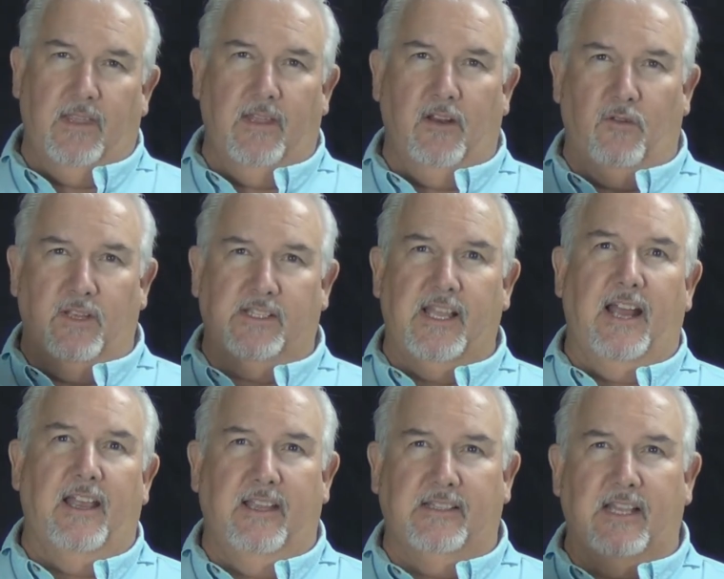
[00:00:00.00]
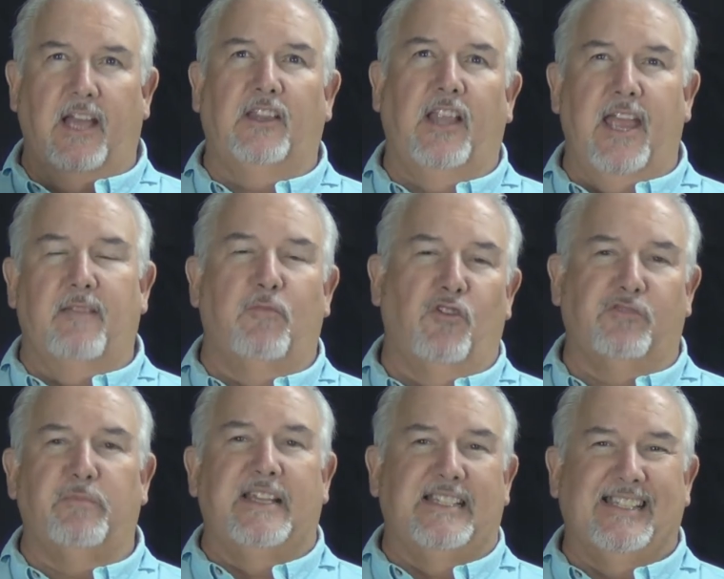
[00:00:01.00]
is unlike
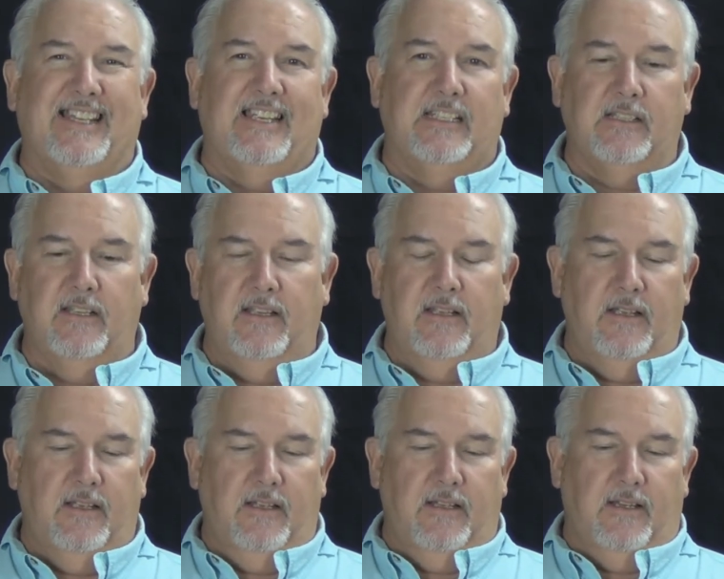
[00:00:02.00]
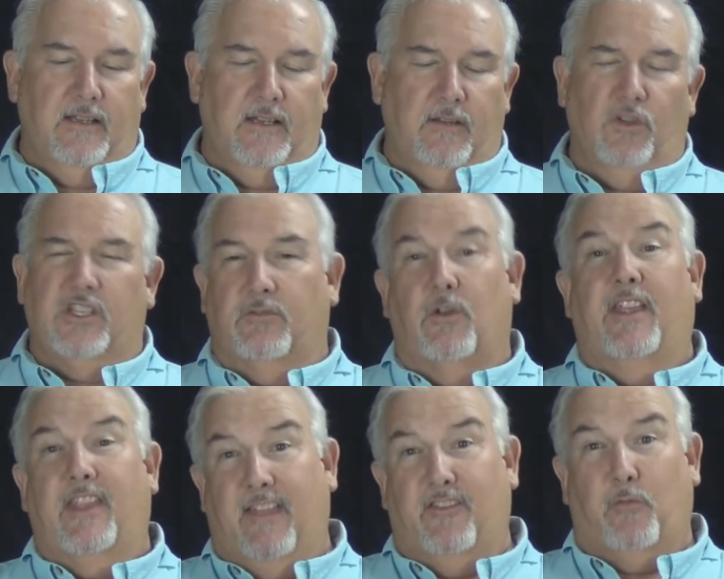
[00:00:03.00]
most big cities, which is why
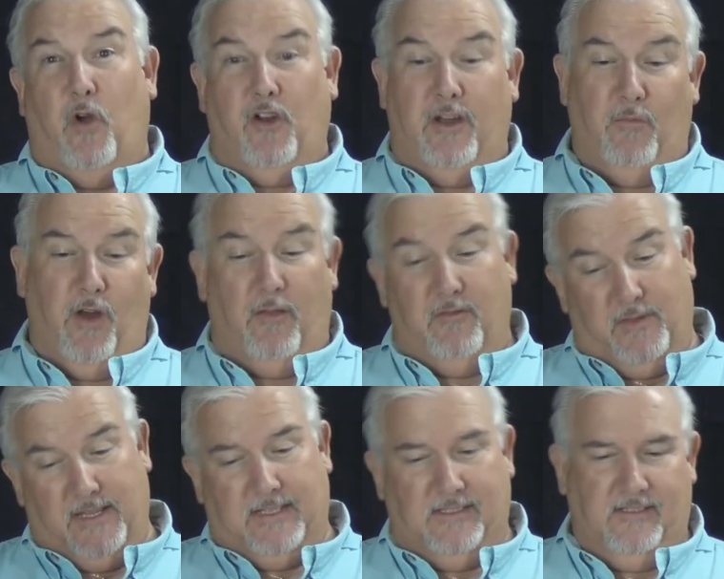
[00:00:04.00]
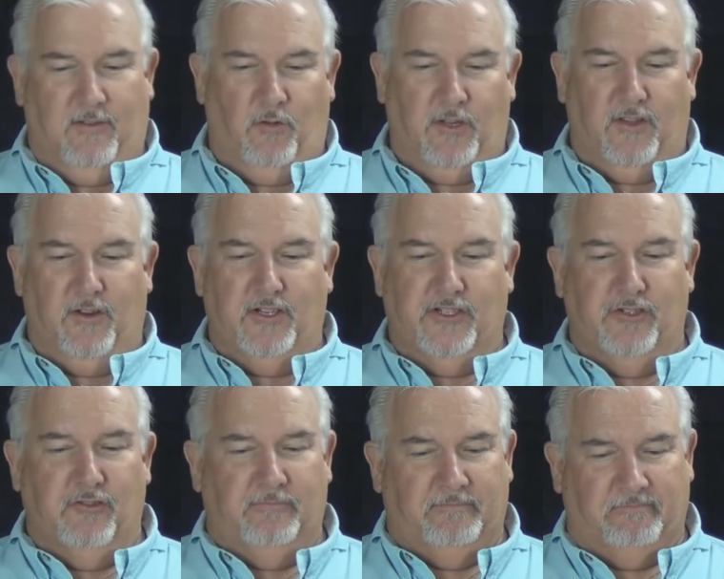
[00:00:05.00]
they have the parking problem, but that's a whole nother
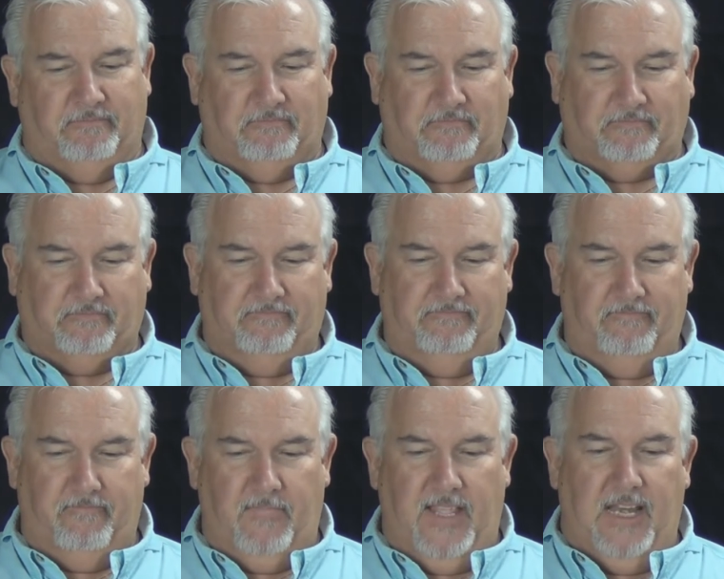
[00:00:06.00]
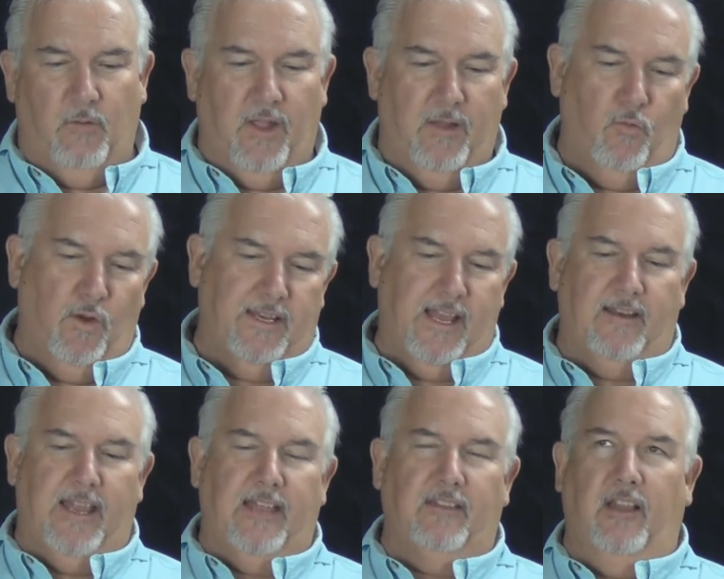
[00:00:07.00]
issue. Anyway, went down
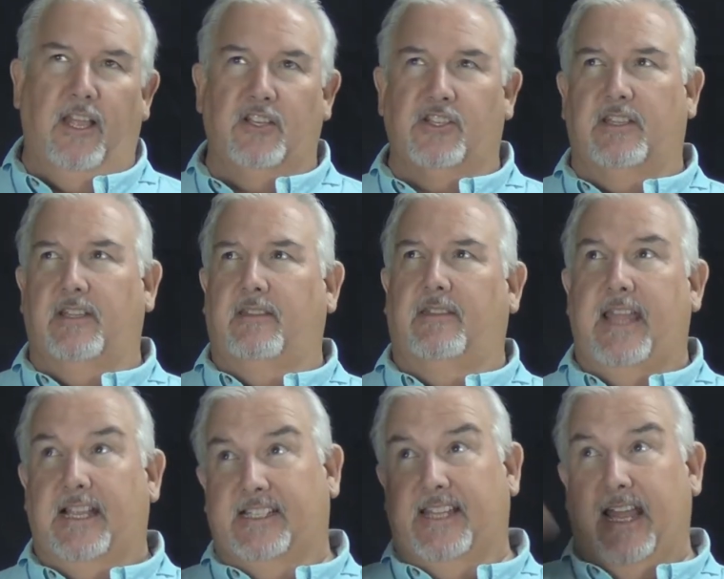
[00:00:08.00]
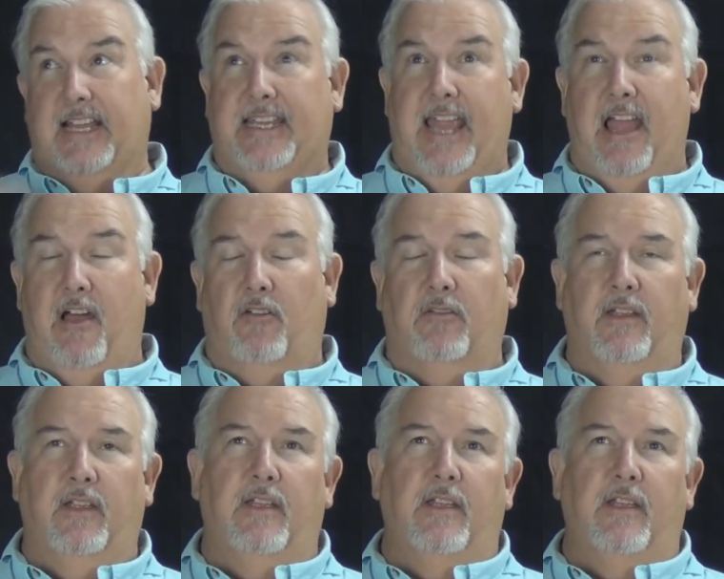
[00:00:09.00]
and had lunch the next deck down,